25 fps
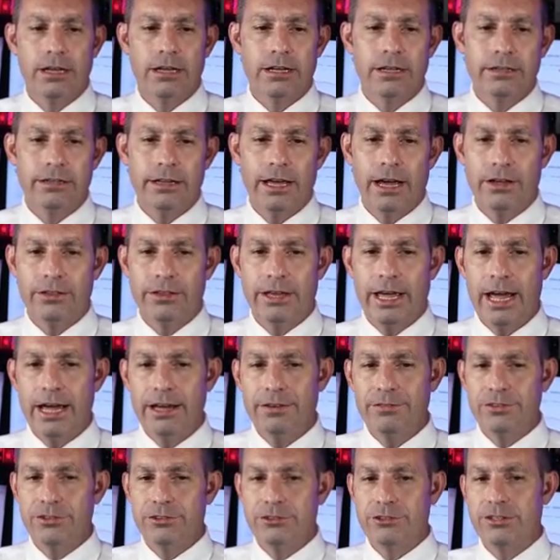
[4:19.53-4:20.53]
Now, they have
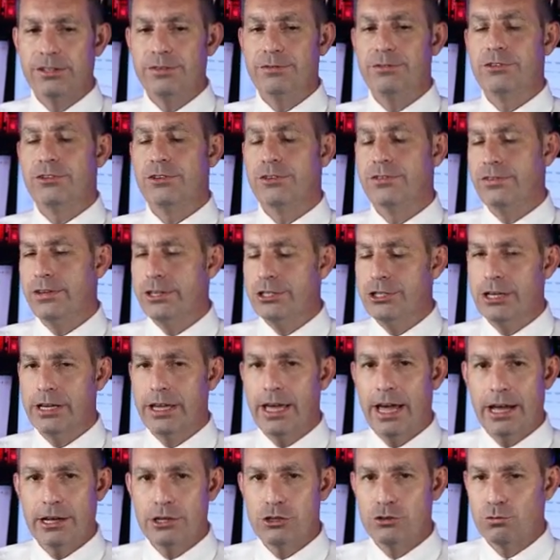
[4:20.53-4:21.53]
the sufficient
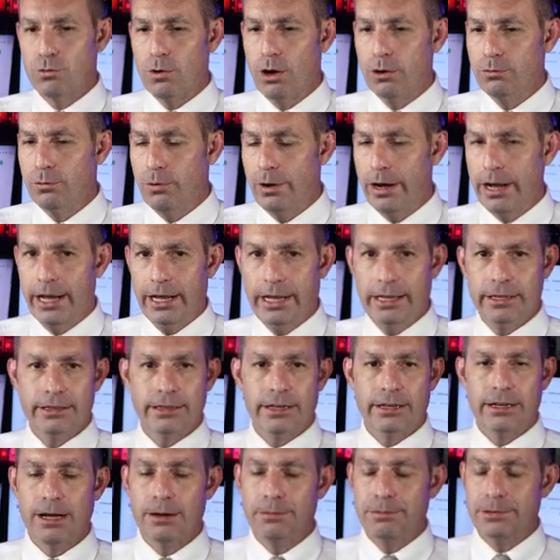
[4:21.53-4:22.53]
cash runway, the
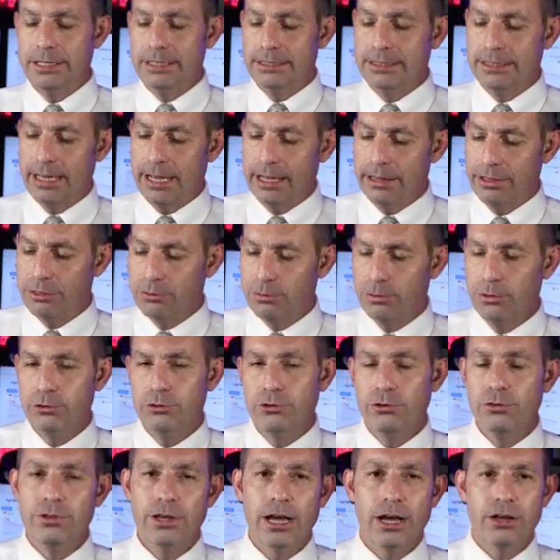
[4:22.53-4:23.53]
company said, through
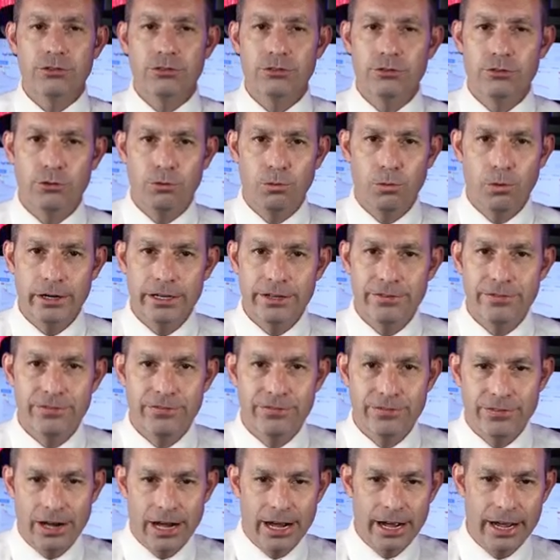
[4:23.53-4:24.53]

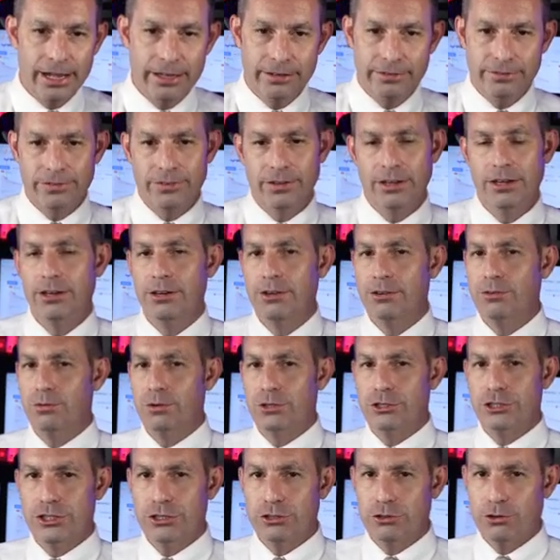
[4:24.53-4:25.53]
2025,
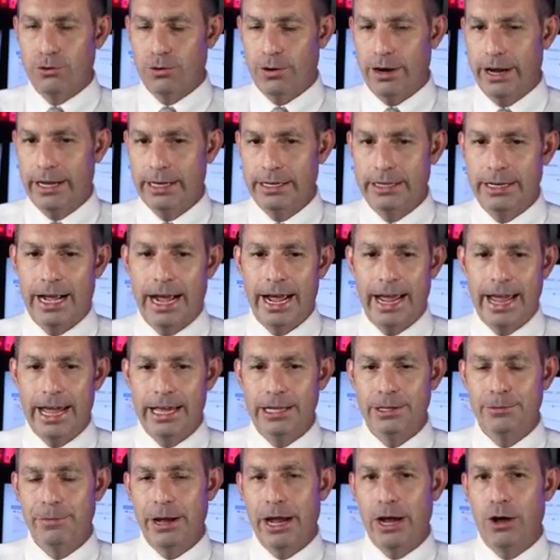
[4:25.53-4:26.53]
which is great. I had
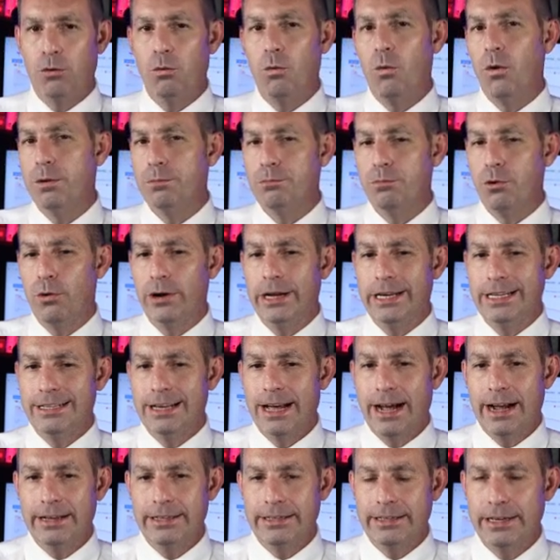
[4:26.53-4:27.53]
them out
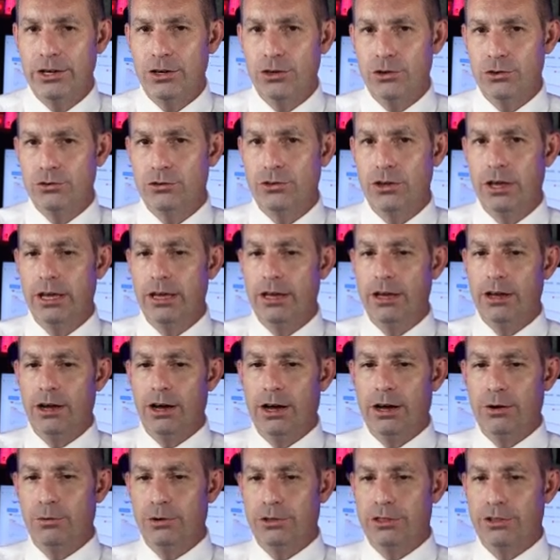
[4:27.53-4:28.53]
1.9 years
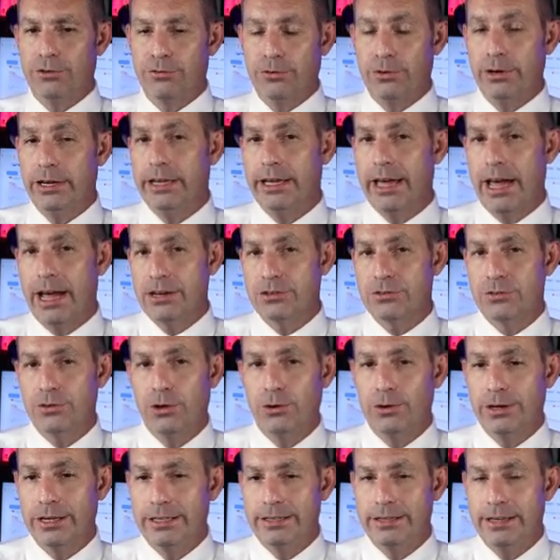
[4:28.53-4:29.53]
with the free cash flow
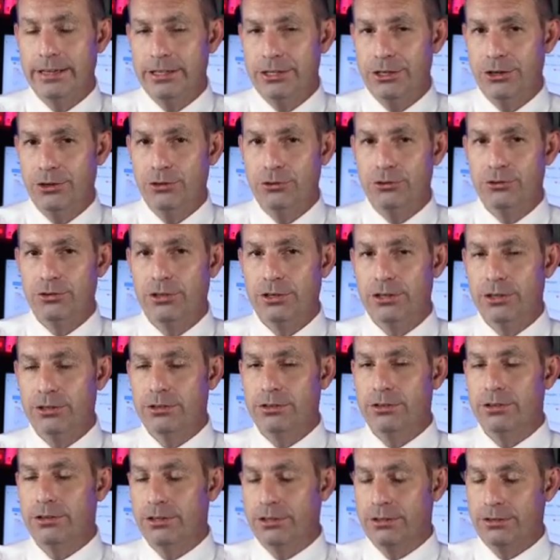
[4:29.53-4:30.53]
continues to
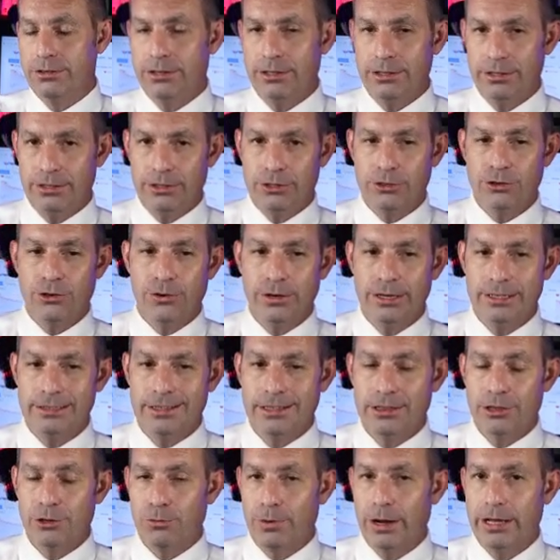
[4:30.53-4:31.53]
decrease
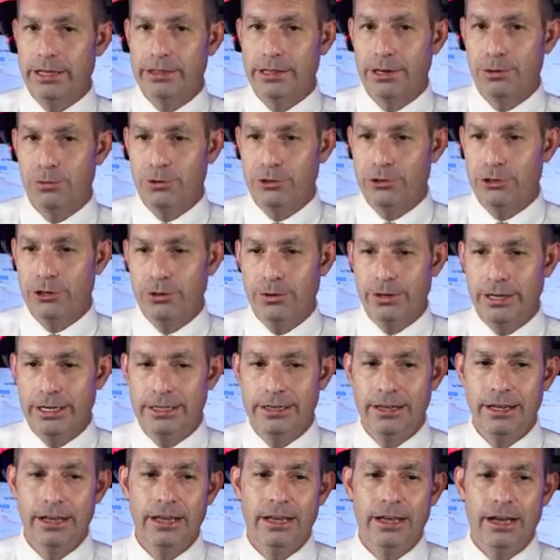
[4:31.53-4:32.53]
at the rate they were doing,
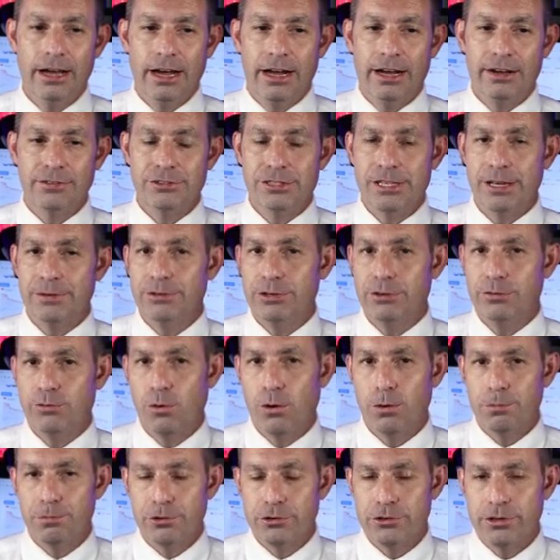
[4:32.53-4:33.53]
of
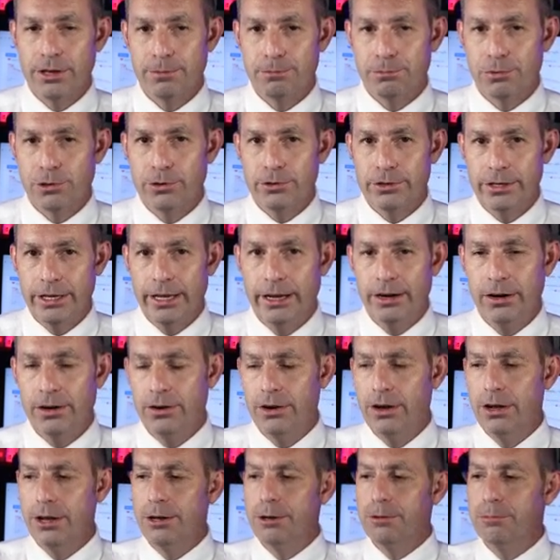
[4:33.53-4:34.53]
74% per year.
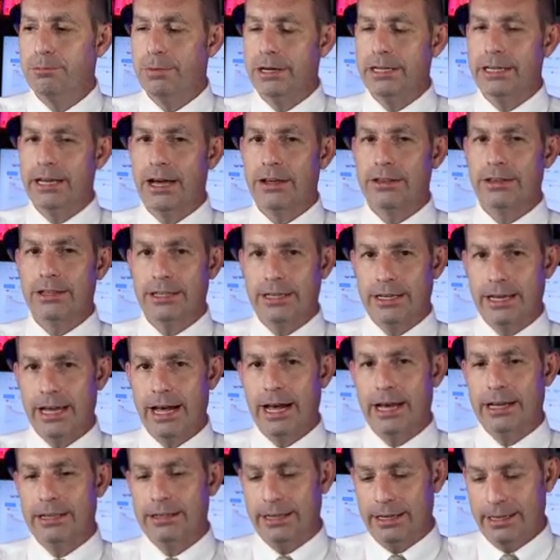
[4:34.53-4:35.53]
But now that they
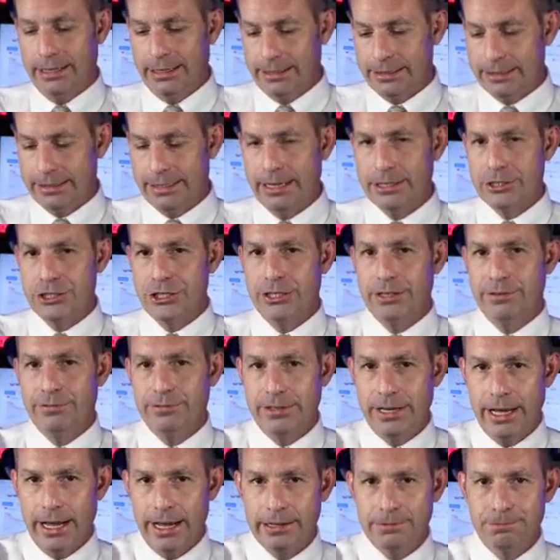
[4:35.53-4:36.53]
got an extension of
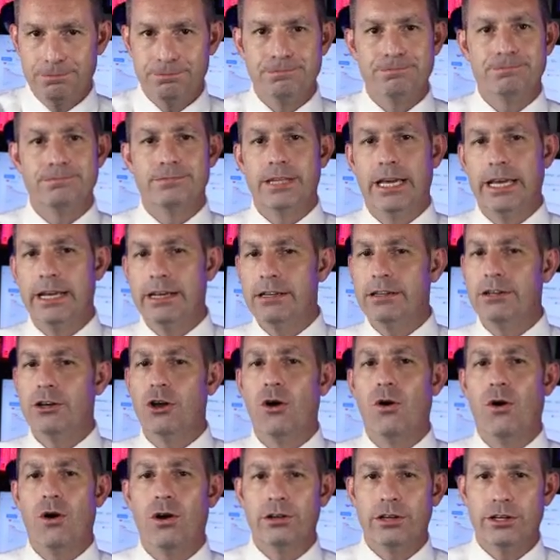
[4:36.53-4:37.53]
debt, it can
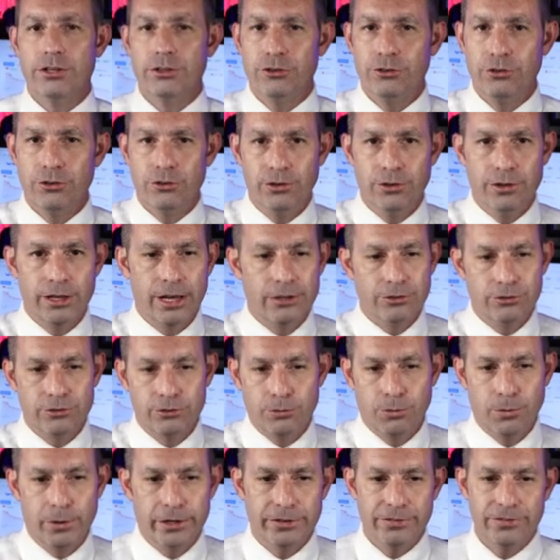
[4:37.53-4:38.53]
go on into
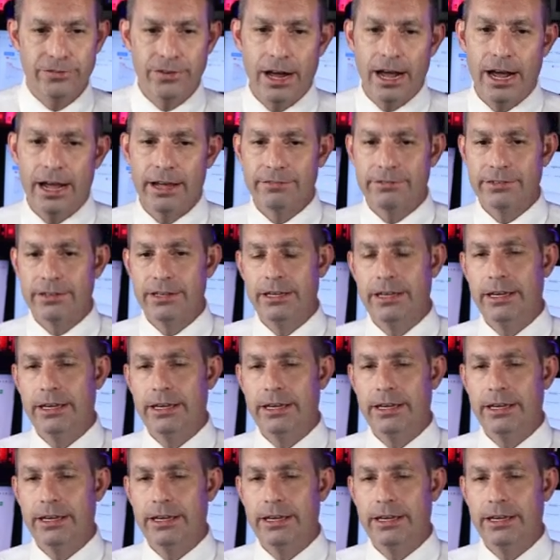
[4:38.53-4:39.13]
2025.